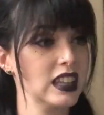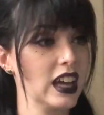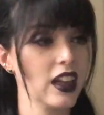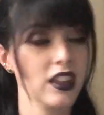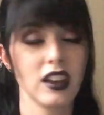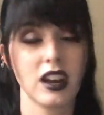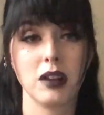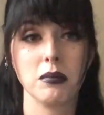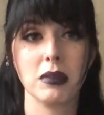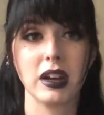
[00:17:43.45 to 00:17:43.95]

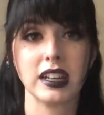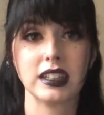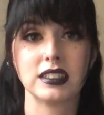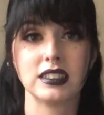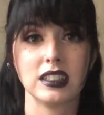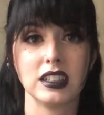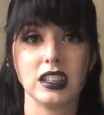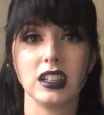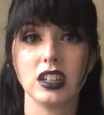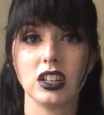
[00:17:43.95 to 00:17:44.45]
now that I'm like
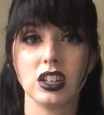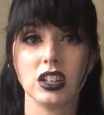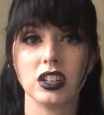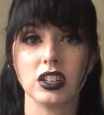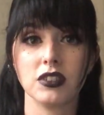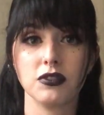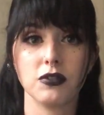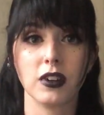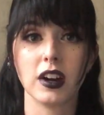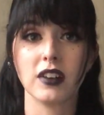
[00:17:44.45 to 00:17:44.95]
sitting here
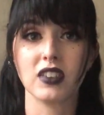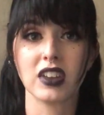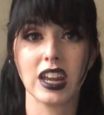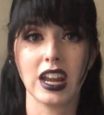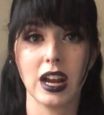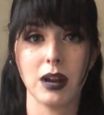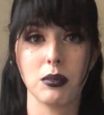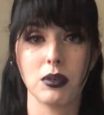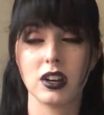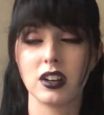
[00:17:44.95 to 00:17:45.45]
in front of a
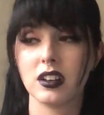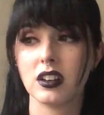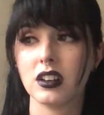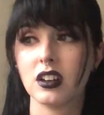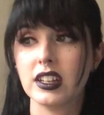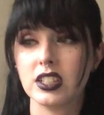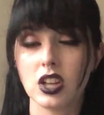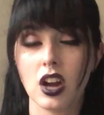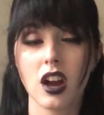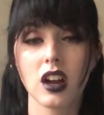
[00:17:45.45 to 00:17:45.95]
camera
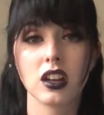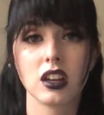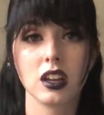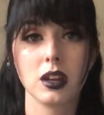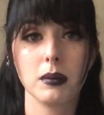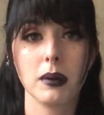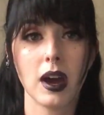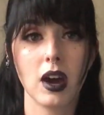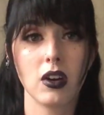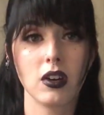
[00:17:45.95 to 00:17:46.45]
and
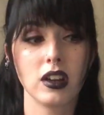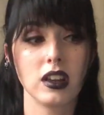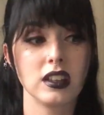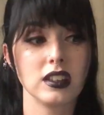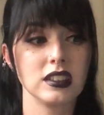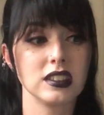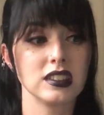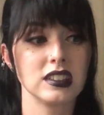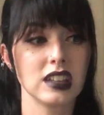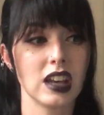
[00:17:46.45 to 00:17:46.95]
talking about it,
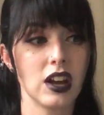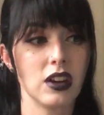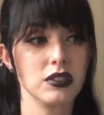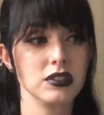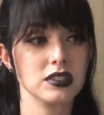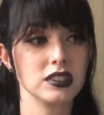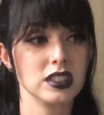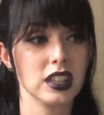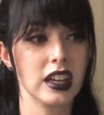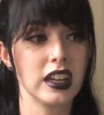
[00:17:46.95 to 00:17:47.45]
this
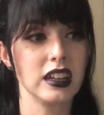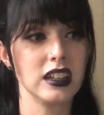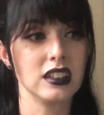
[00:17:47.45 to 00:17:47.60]
sounds